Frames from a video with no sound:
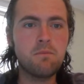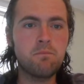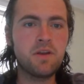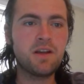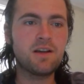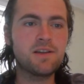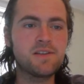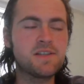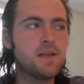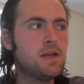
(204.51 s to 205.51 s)

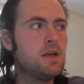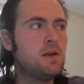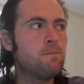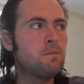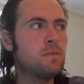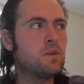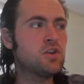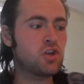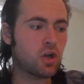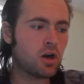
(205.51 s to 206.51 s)
because the
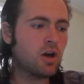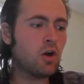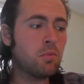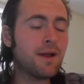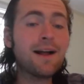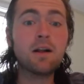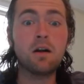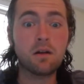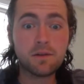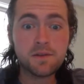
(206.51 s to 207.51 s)
Chicago
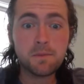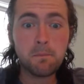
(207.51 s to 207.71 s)
Blackhawks